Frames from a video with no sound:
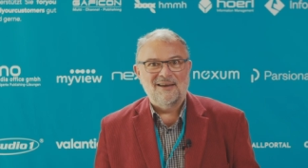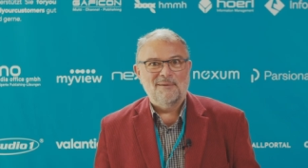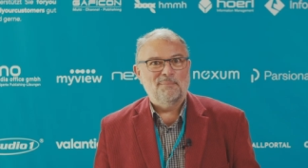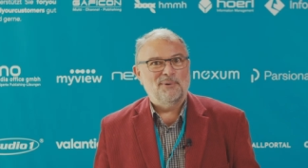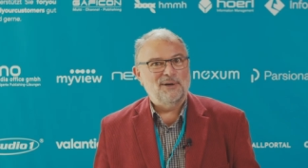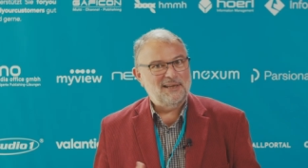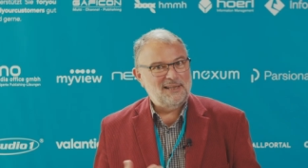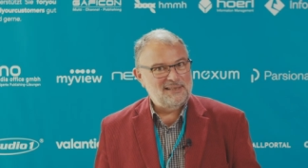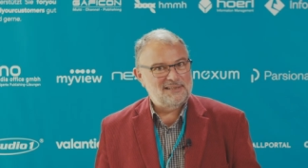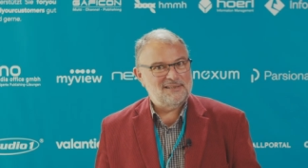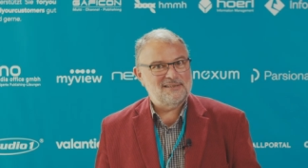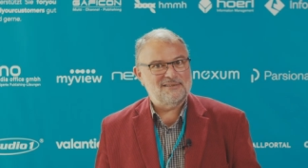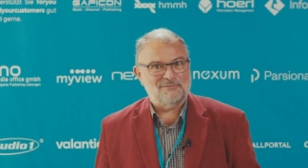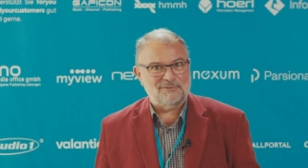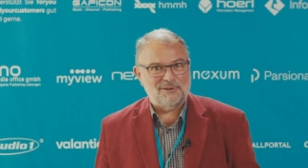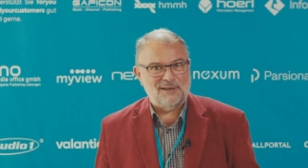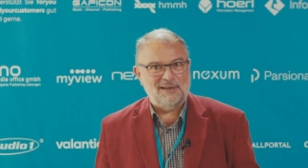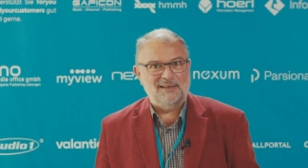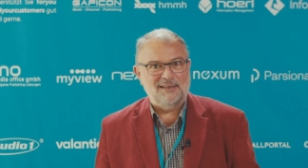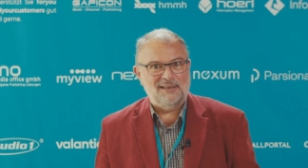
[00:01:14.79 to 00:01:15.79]
but it's
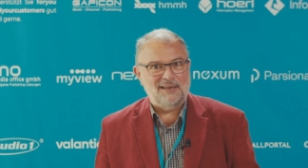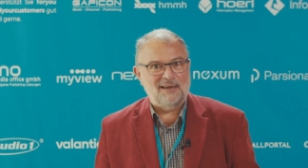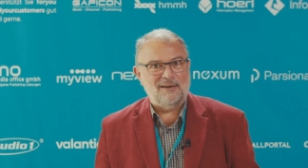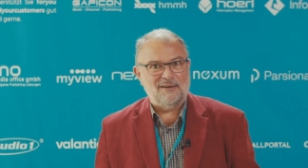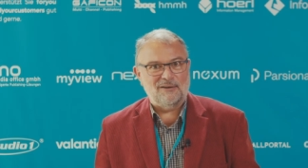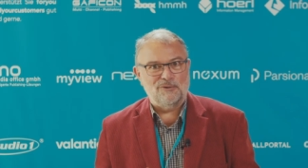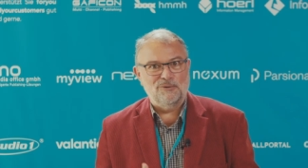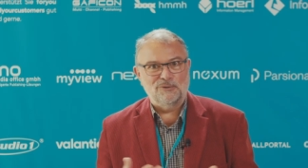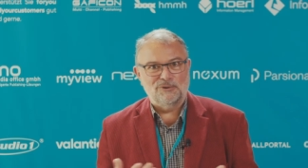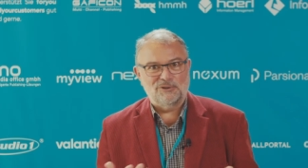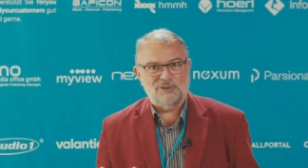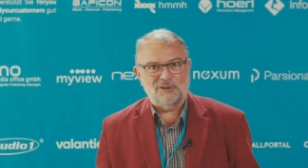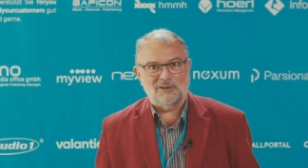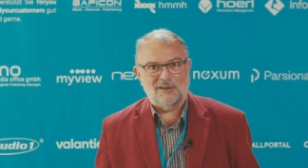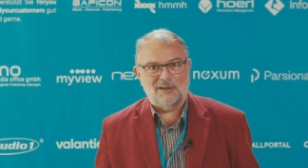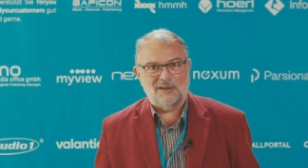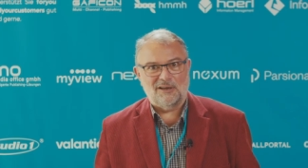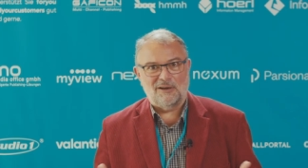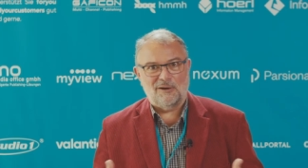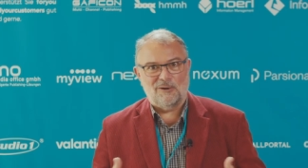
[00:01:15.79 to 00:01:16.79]
really a good
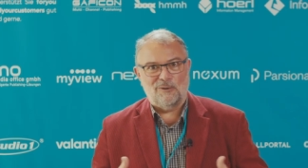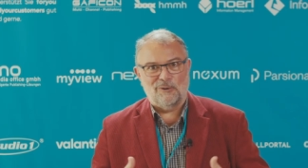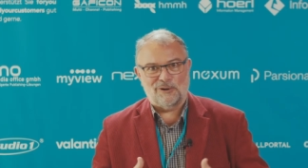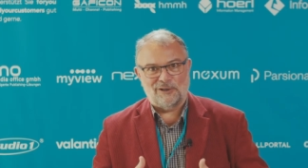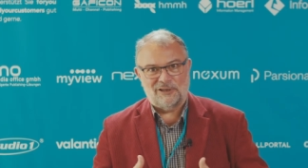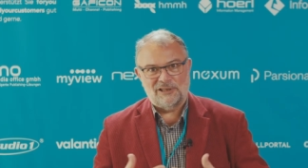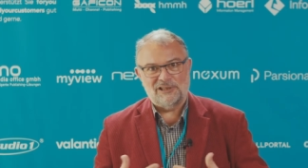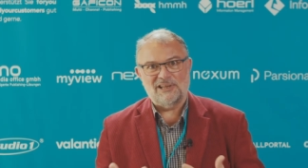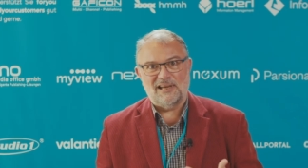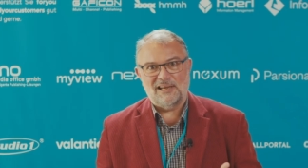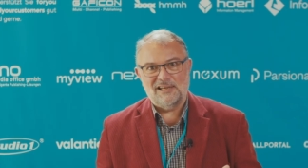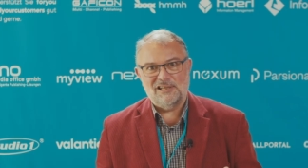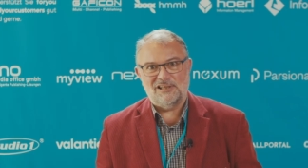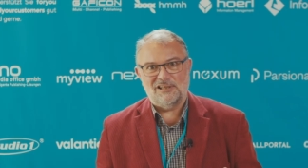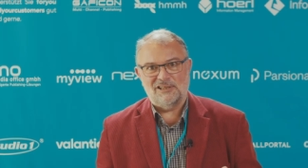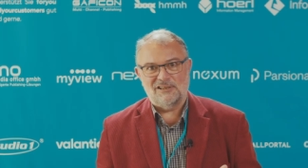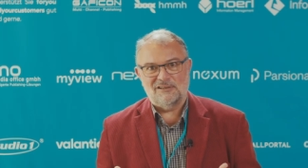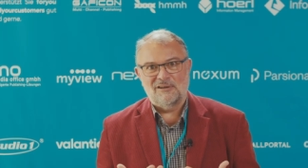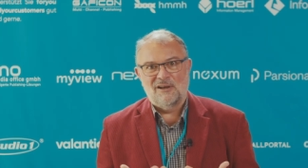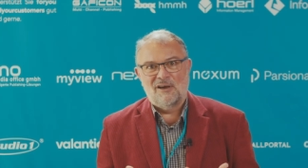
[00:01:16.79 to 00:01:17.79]
uh,
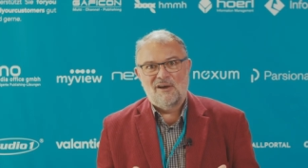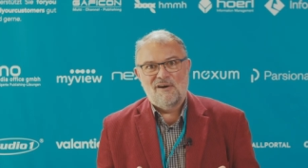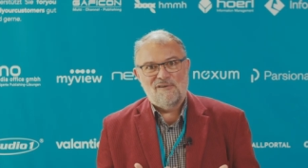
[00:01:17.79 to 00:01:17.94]
organization.